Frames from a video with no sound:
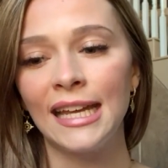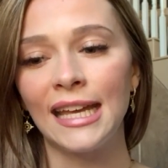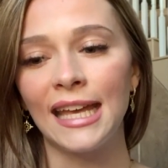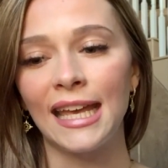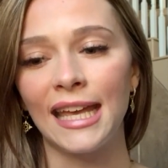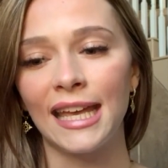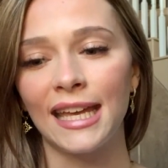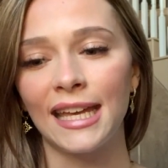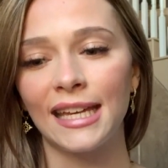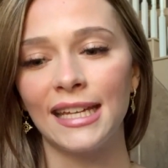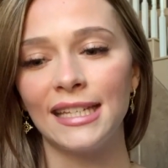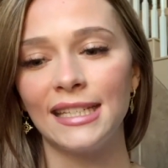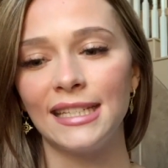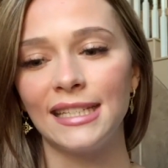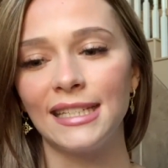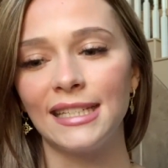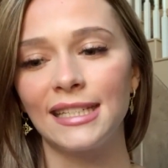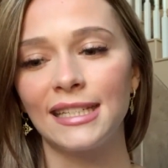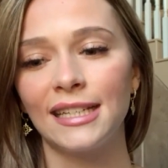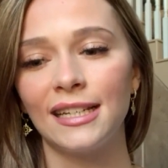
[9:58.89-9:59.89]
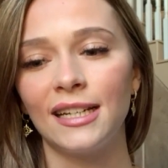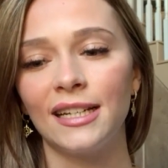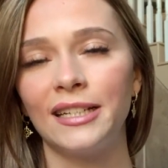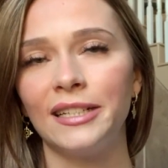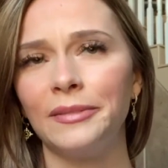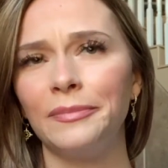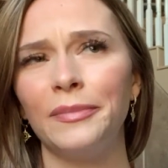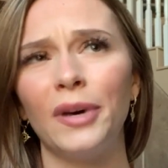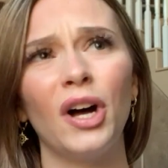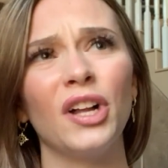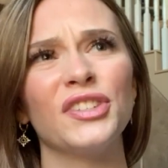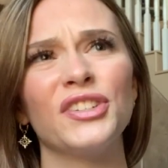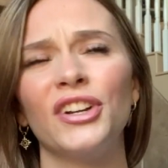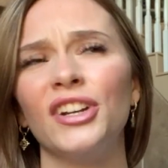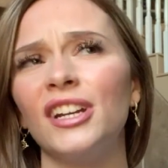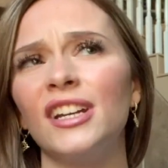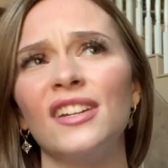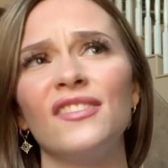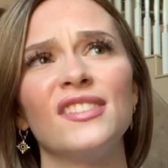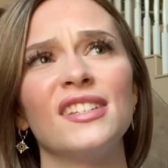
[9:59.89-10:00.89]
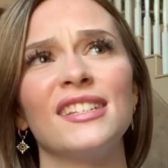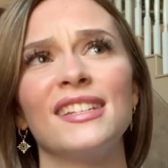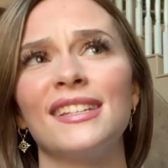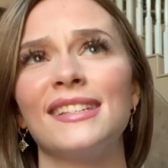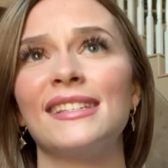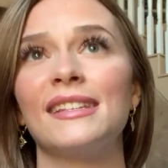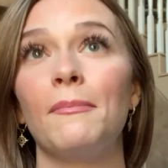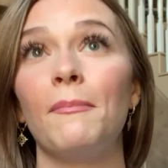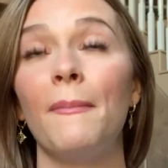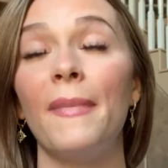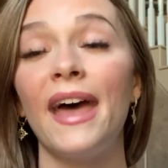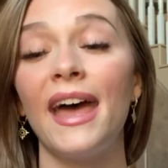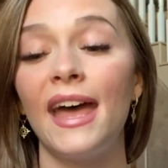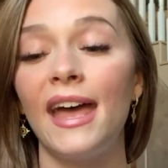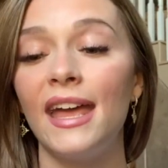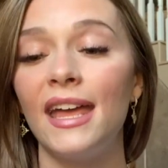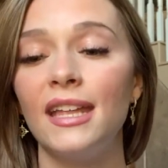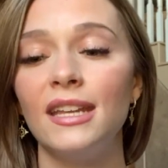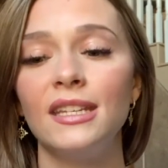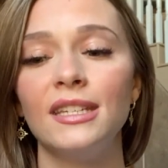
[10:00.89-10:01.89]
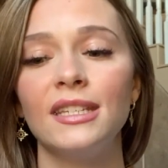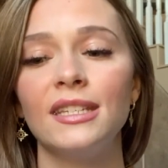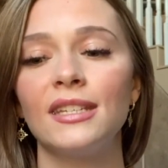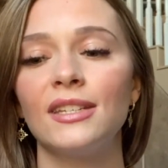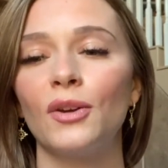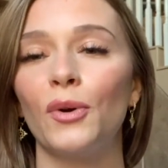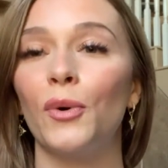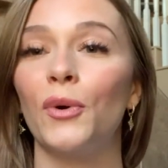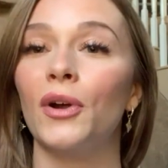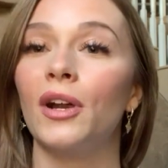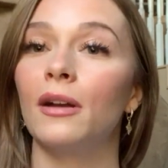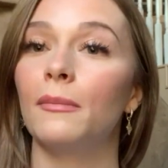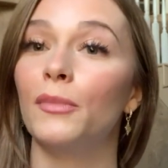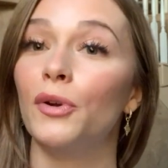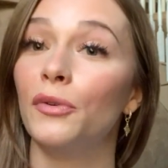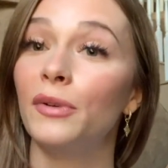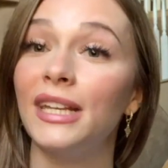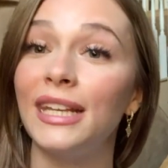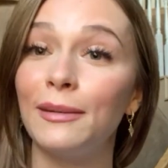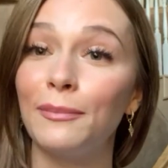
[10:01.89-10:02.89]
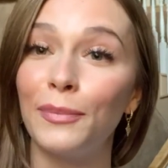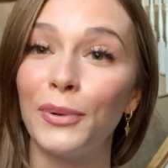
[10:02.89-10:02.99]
and alternatives to cement or marine